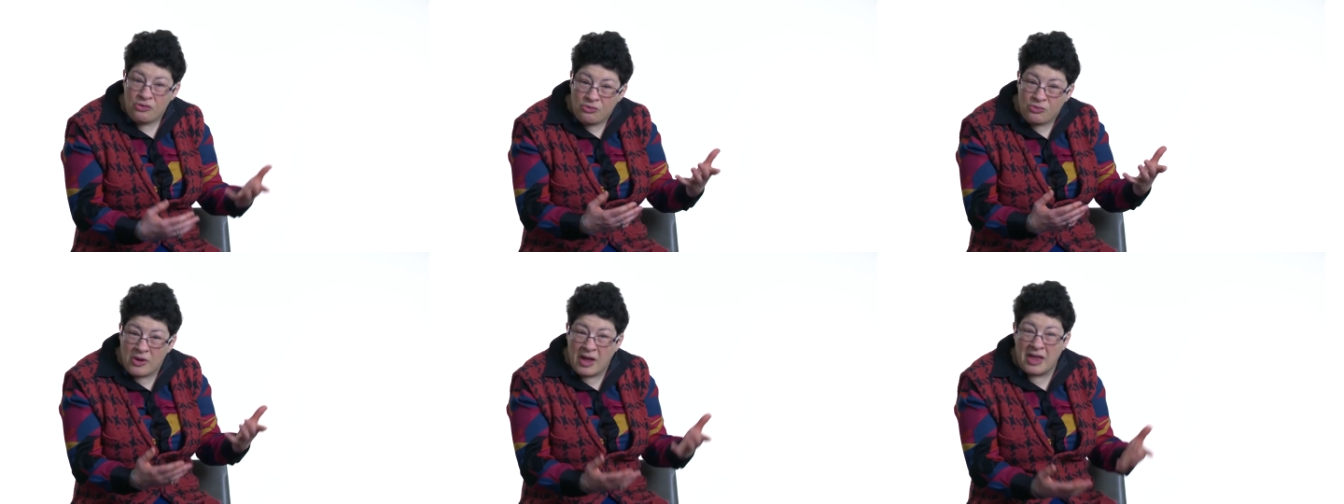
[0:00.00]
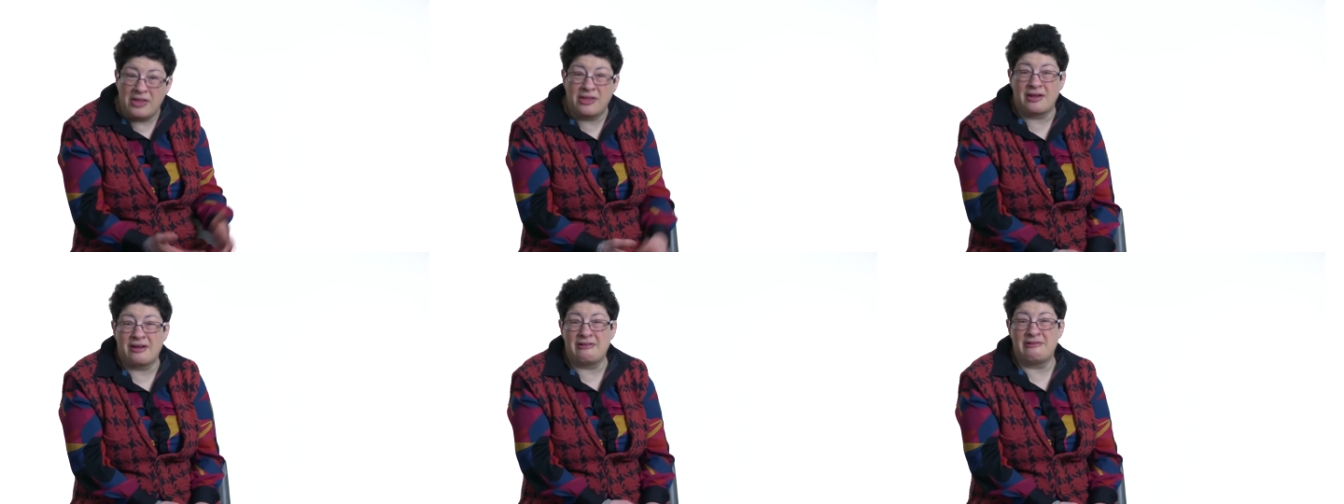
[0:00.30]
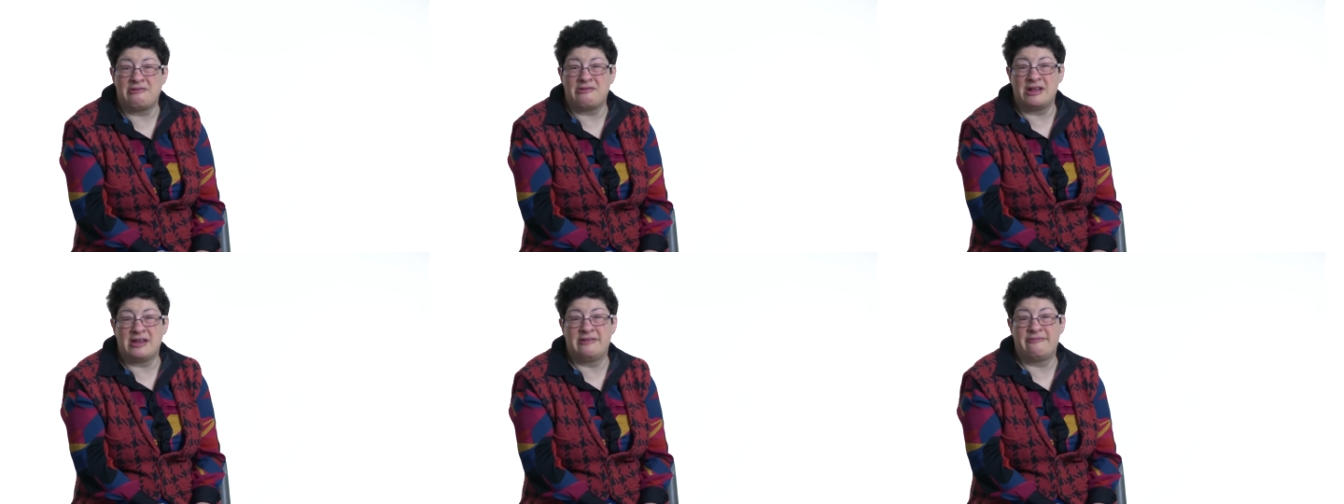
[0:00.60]
whether
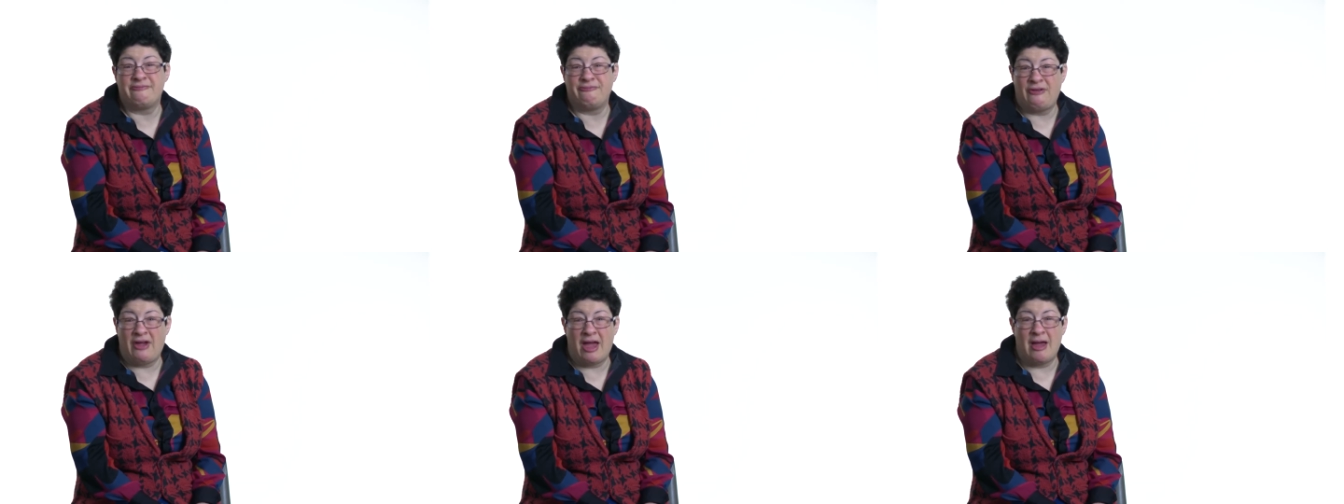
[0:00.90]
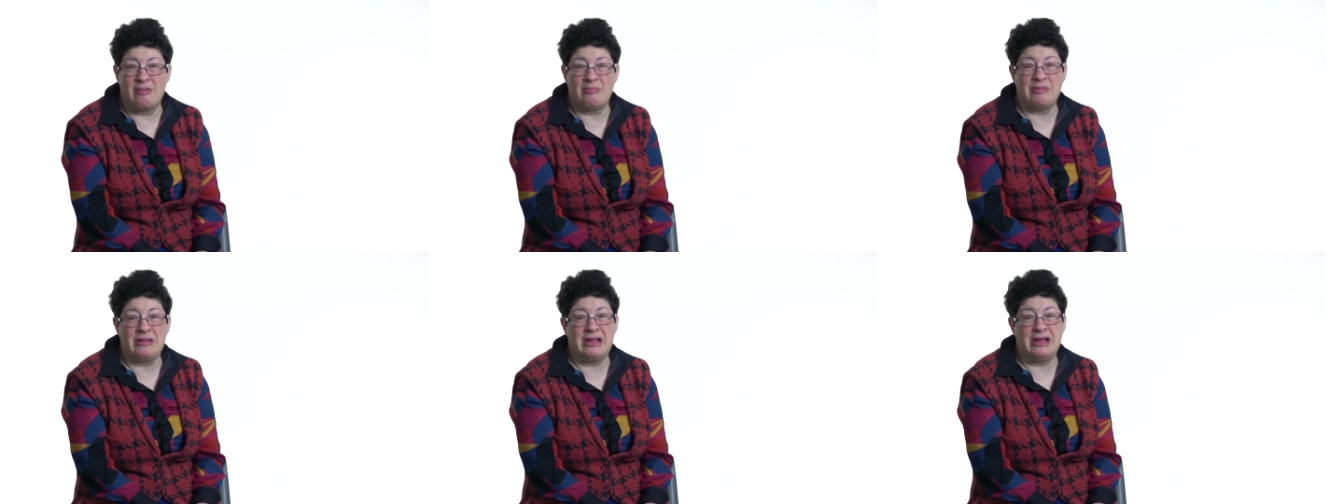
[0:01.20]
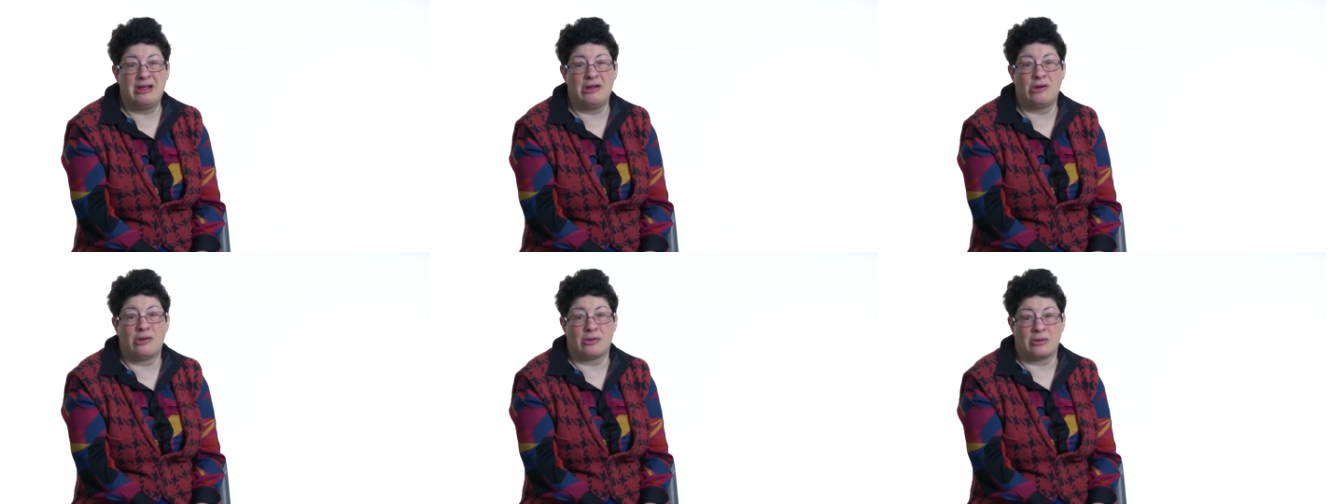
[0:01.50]
it was
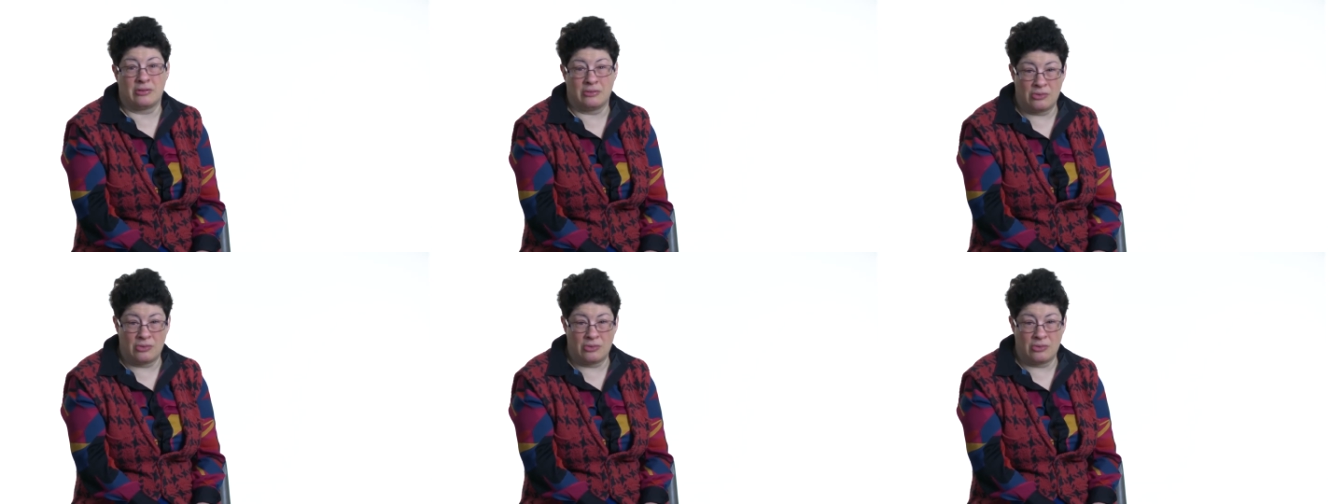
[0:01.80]
family or